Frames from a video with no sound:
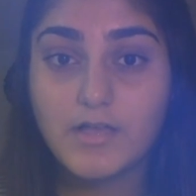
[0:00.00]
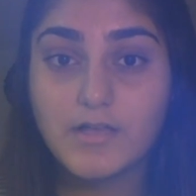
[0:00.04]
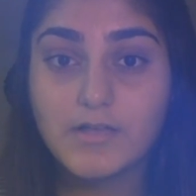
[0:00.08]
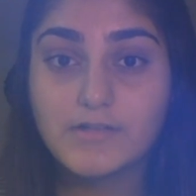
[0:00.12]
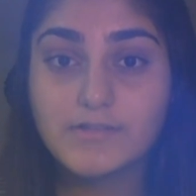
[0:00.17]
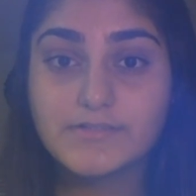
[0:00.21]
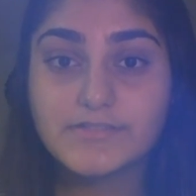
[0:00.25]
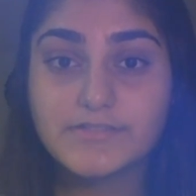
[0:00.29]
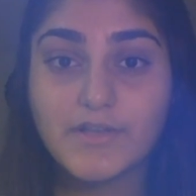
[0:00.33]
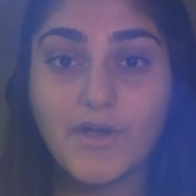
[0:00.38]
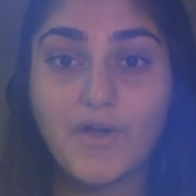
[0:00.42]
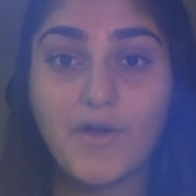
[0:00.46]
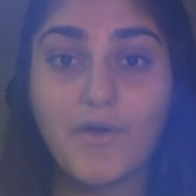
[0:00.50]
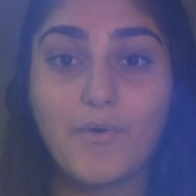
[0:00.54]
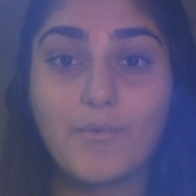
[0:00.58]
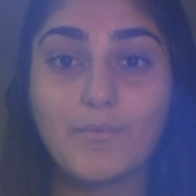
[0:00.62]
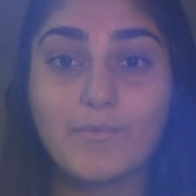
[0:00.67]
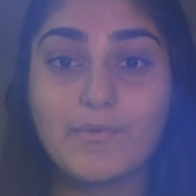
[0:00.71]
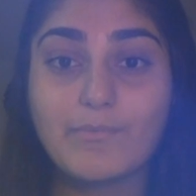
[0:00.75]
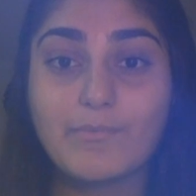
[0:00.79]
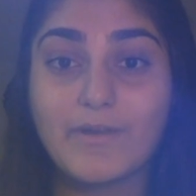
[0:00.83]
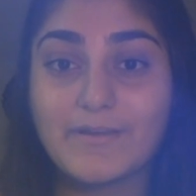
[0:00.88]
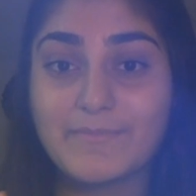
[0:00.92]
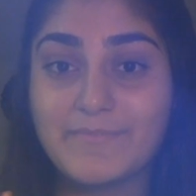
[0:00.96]
So we
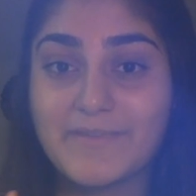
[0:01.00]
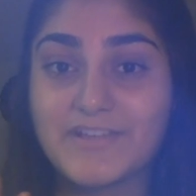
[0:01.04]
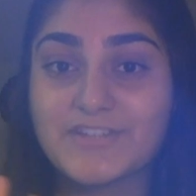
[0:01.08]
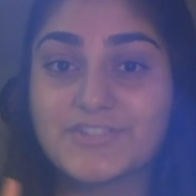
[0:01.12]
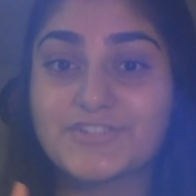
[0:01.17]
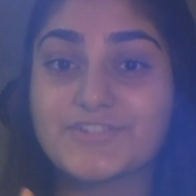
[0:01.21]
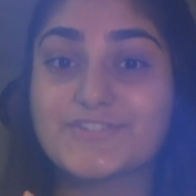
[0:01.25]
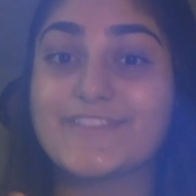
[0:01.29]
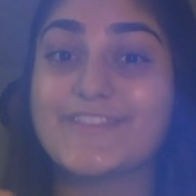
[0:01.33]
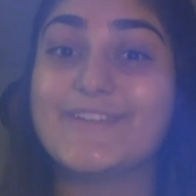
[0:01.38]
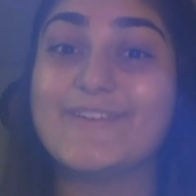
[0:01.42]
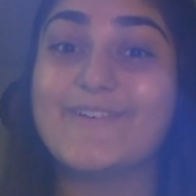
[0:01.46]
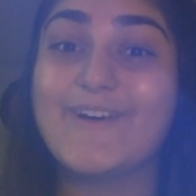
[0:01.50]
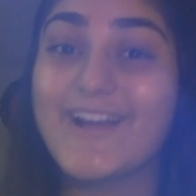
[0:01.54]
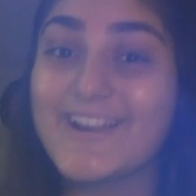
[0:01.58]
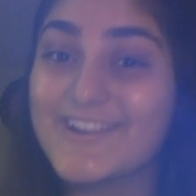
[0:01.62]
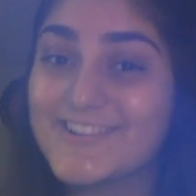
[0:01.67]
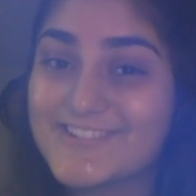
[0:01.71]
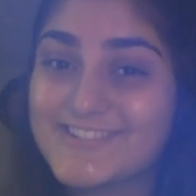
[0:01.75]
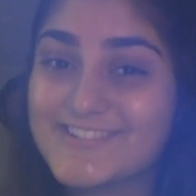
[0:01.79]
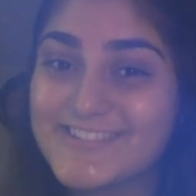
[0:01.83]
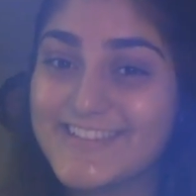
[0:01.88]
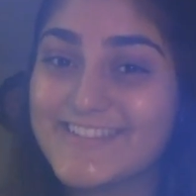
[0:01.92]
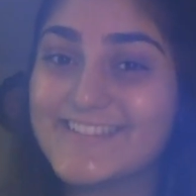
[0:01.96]
want to make sure that you
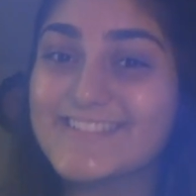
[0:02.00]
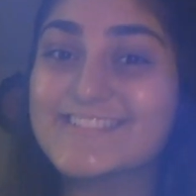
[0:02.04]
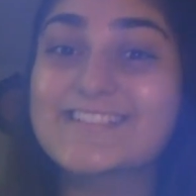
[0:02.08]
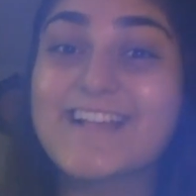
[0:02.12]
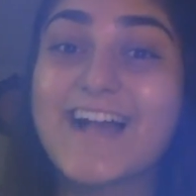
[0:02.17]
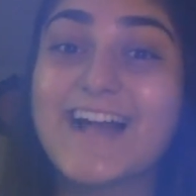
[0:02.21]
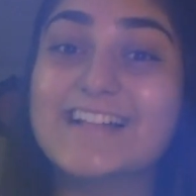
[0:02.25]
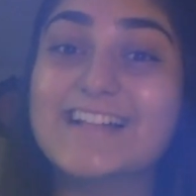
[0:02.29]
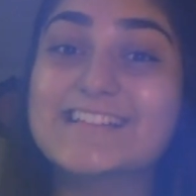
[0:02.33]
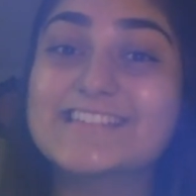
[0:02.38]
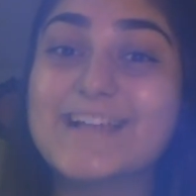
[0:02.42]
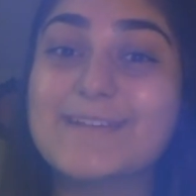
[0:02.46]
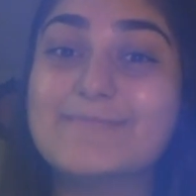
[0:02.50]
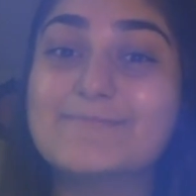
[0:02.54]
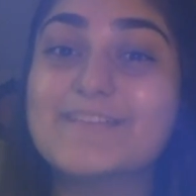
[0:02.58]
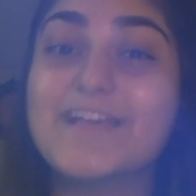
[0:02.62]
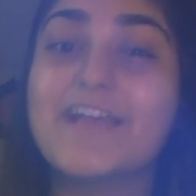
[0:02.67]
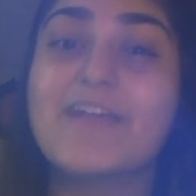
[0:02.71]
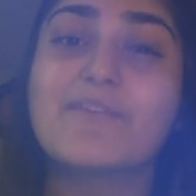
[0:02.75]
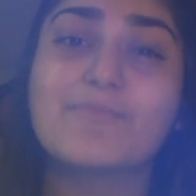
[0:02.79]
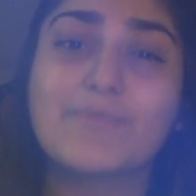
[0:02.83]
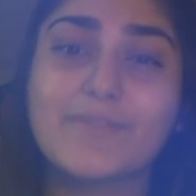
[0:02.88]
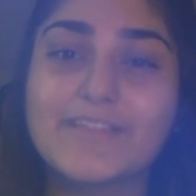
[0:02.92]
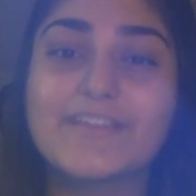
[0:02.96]
understand this concept
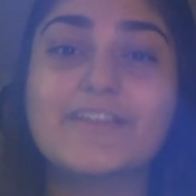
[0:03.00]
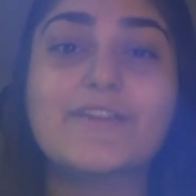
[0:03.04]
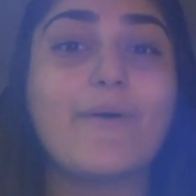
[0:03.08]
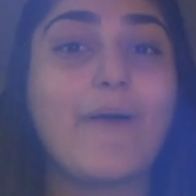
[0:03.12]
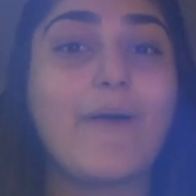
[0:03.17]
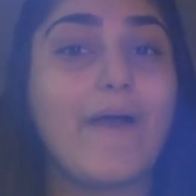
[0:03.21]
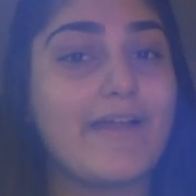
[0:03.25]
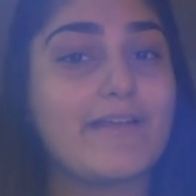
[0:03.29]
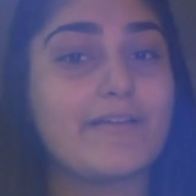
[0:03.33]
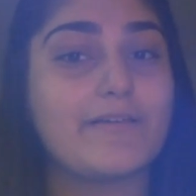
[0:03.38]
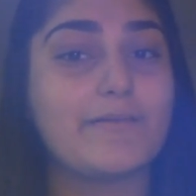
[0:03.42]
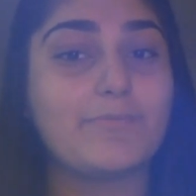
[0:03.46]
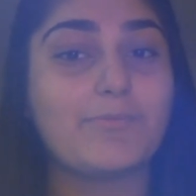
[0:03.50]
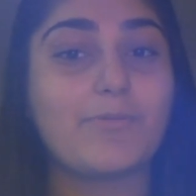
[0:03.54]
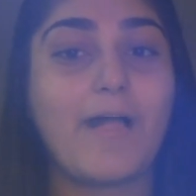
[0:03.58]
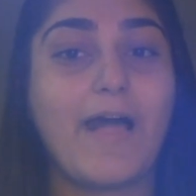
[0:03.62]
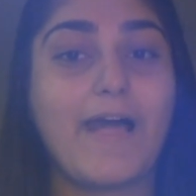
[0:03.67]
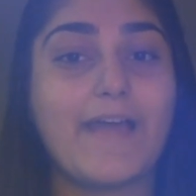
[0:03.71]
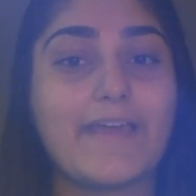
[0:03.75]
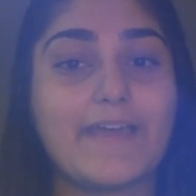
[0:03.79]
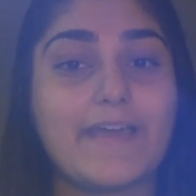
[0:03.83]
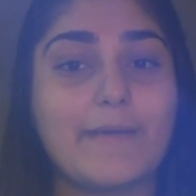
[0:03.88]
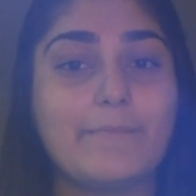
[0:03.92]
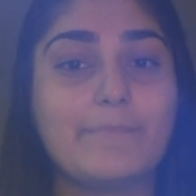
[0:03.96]
and really know how to apply
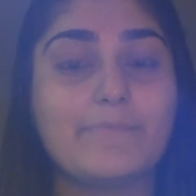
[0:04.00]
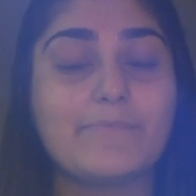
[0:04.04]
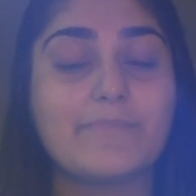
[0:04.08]
it.